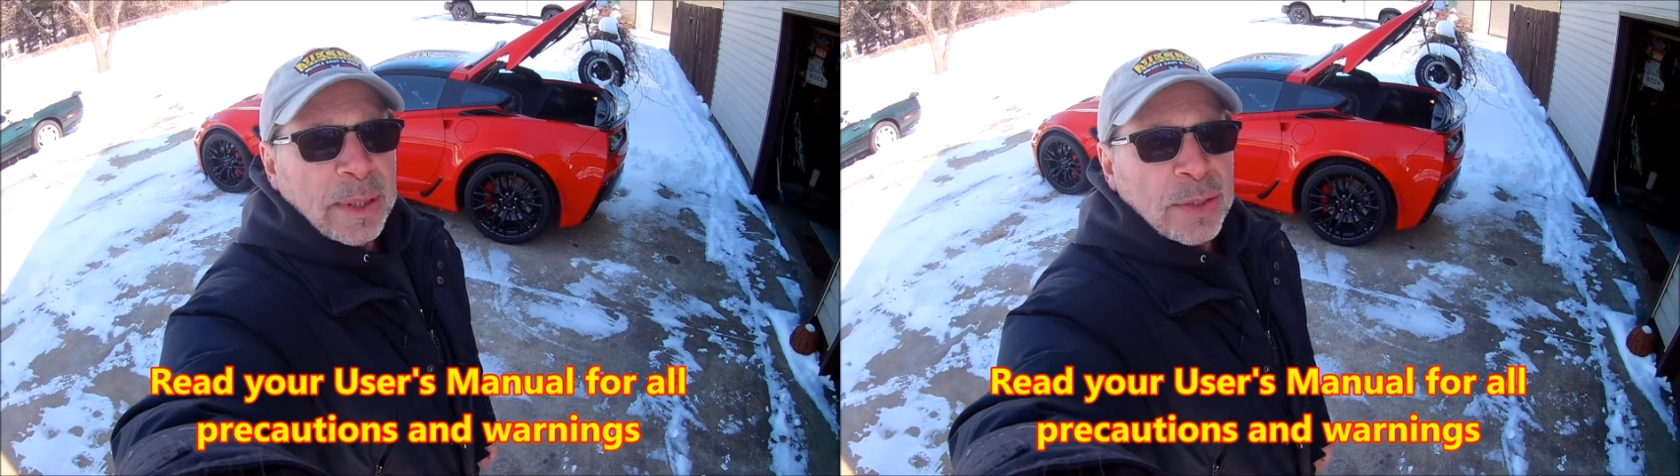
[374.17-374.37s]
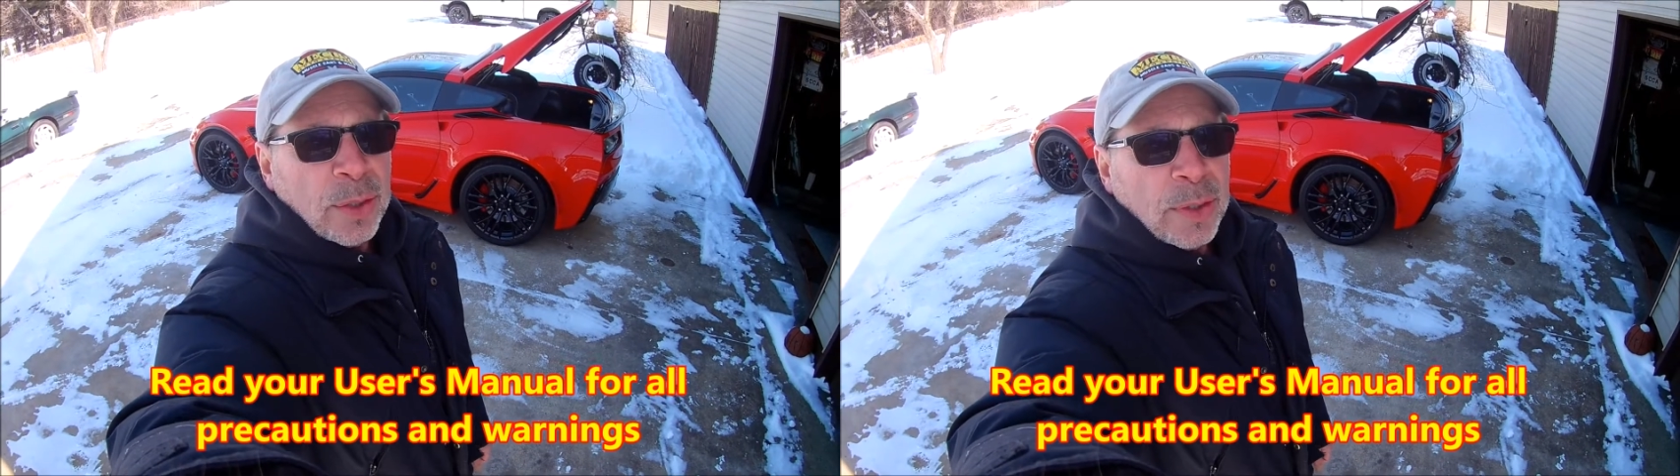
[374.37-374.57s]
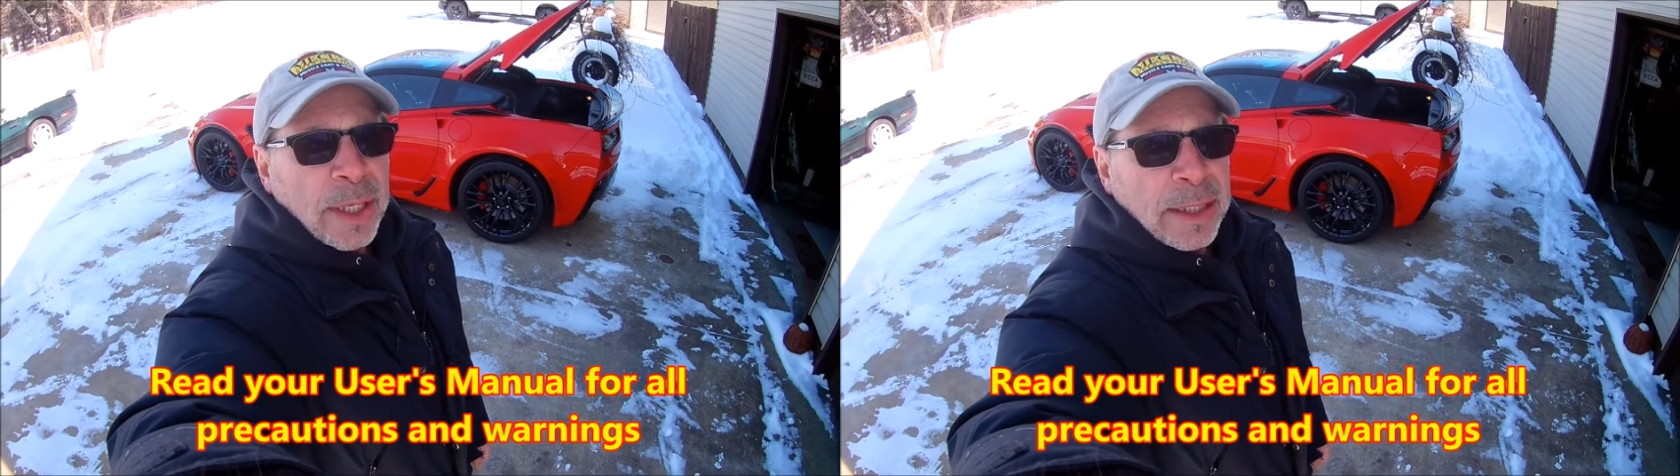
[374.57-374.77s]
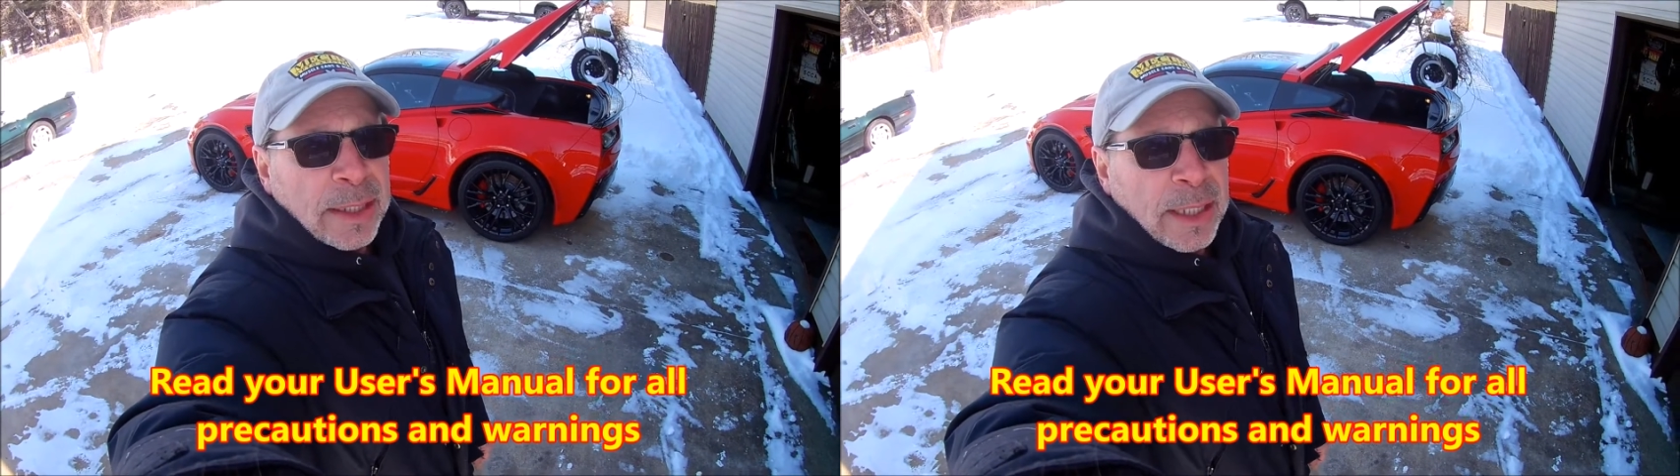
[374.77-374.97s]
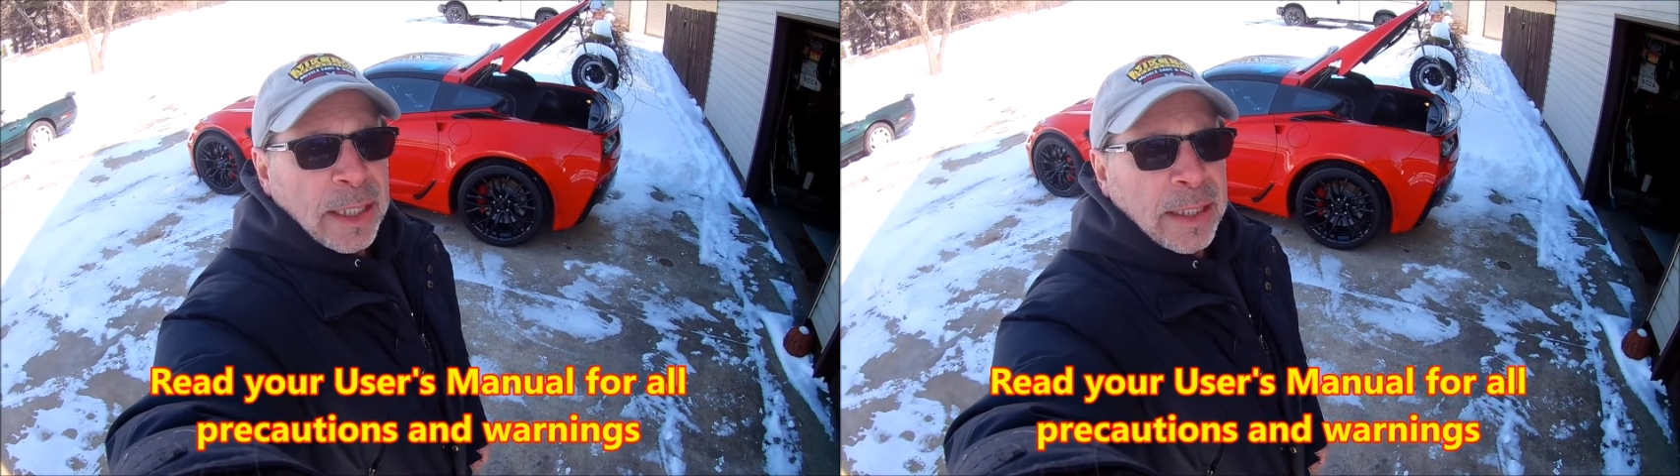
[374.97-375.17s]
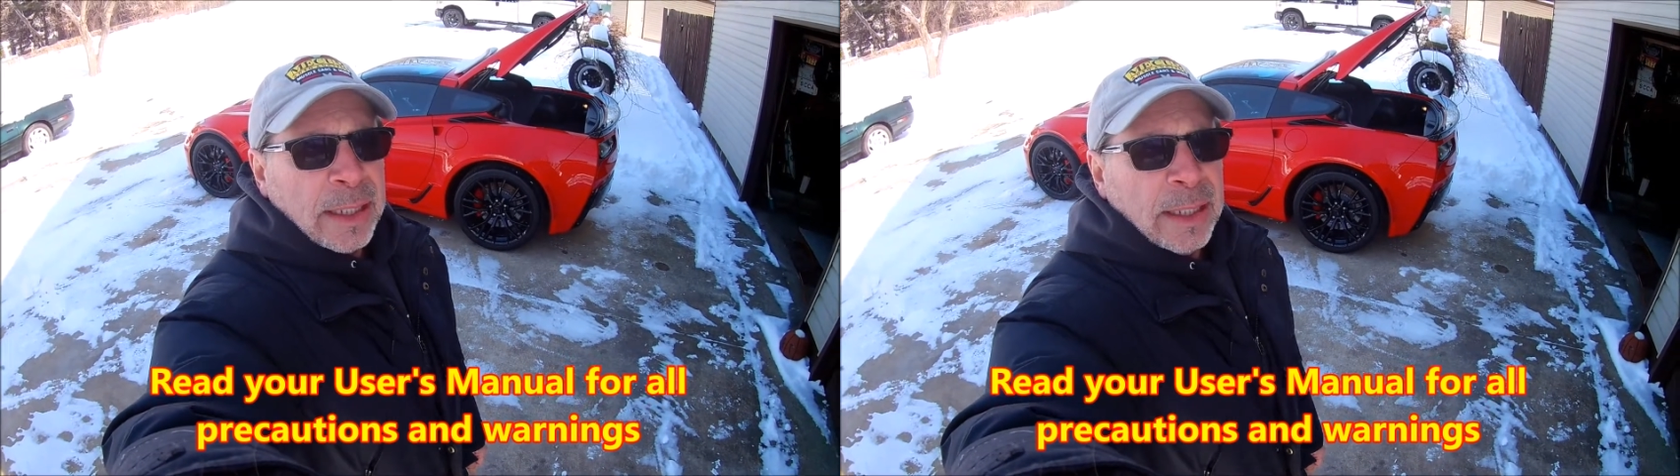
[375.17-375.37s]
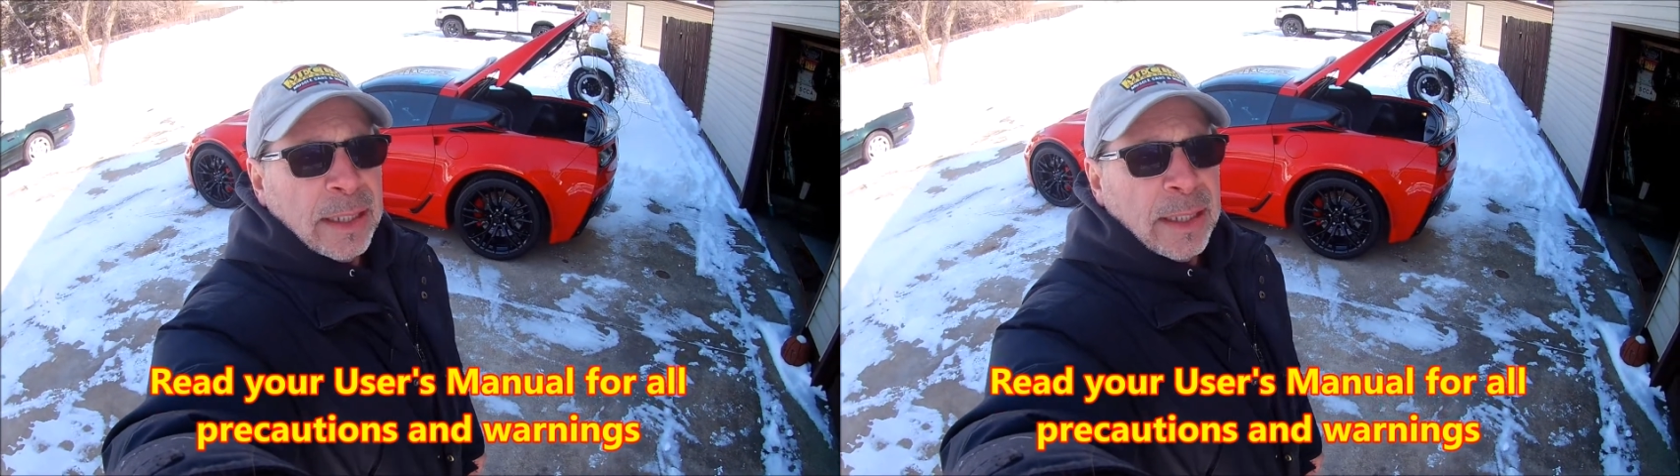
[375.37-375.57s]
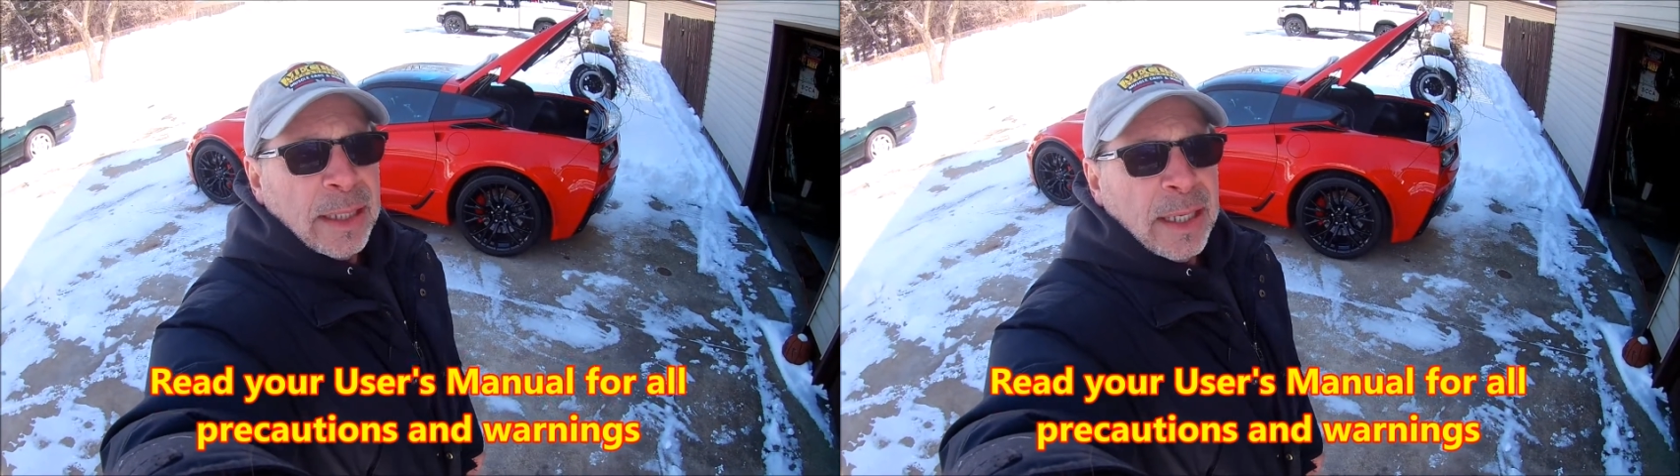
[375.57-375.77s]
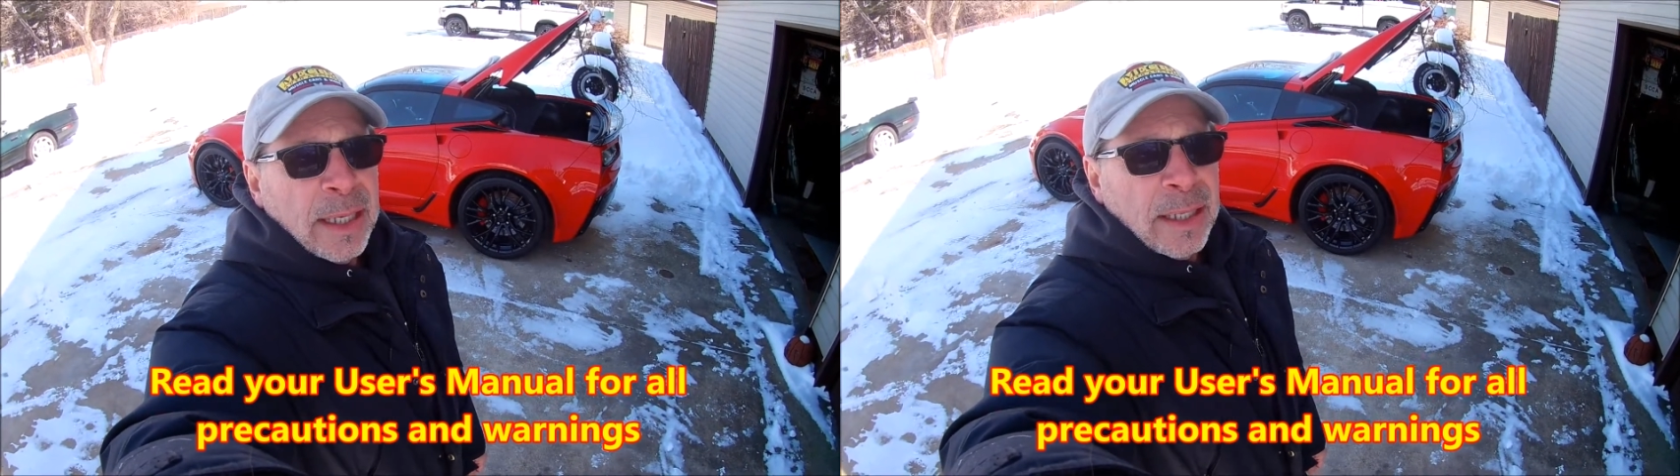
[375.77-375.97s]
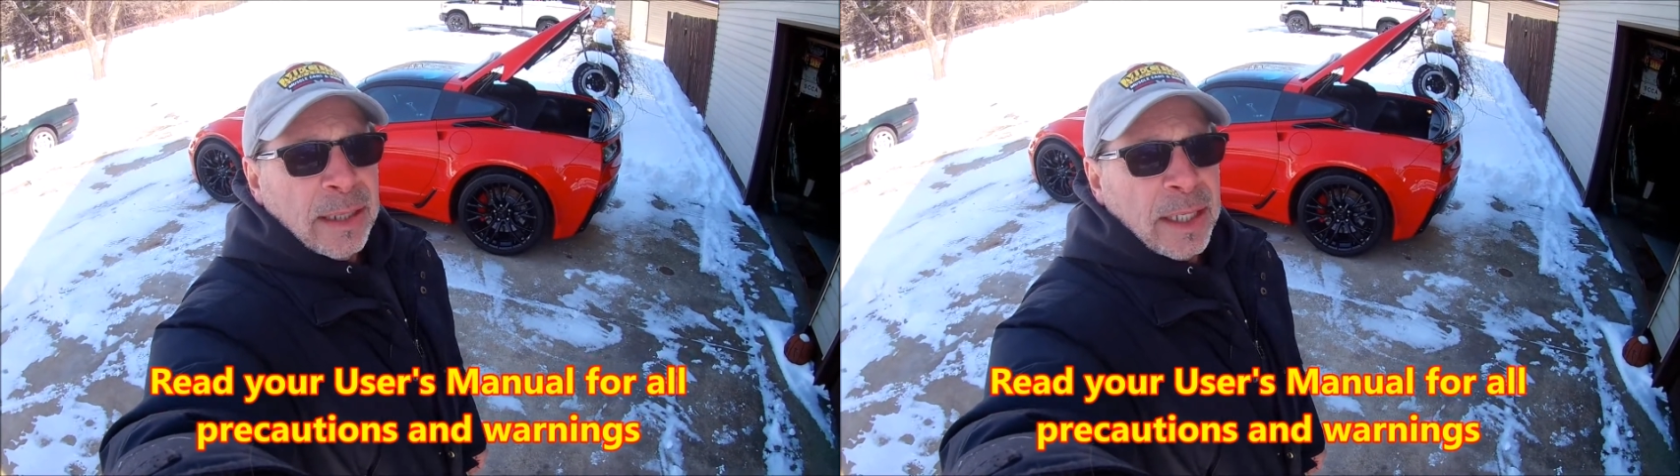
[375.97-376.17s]
so that
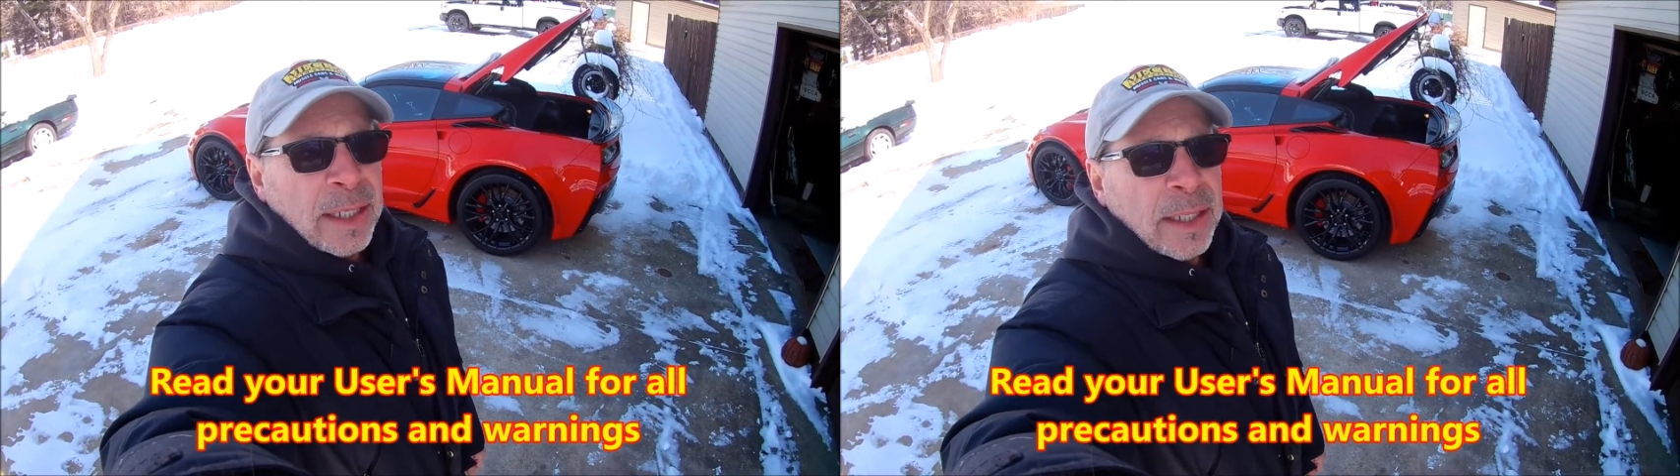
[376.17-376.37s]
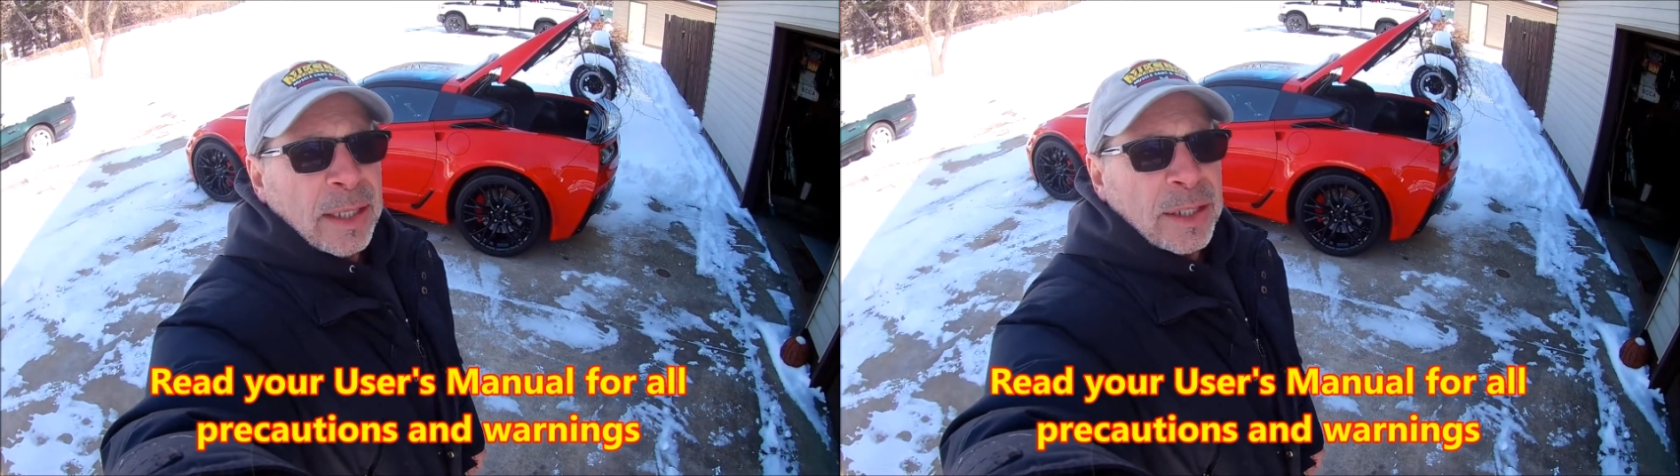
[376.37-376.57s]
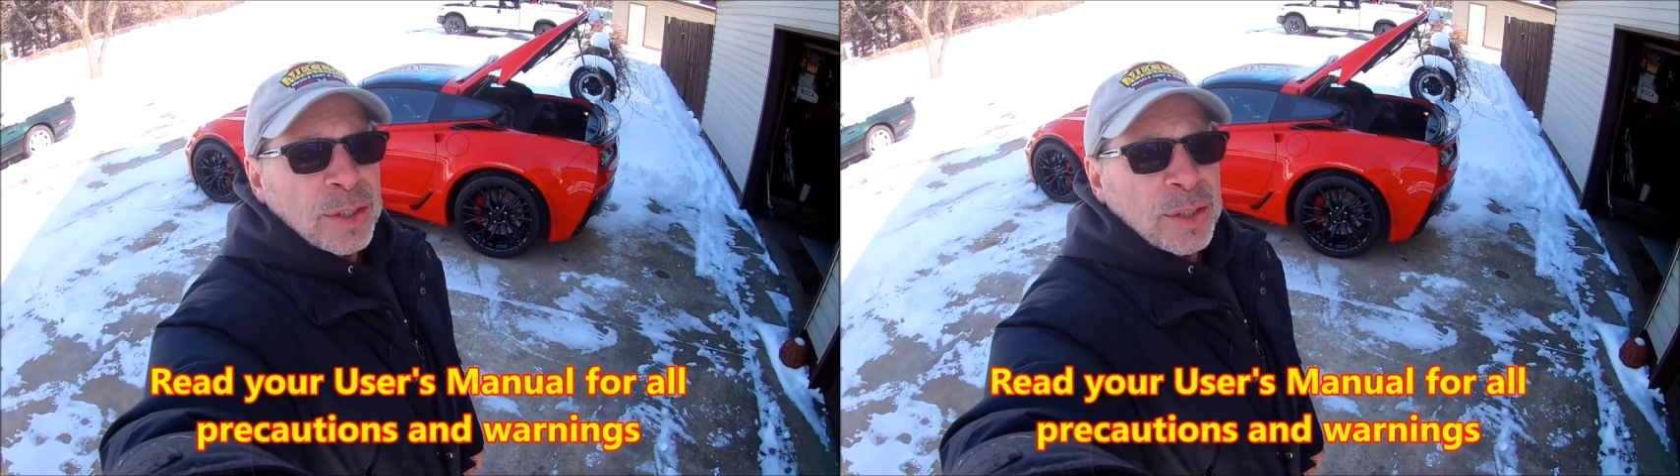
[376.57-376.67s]
the heat of the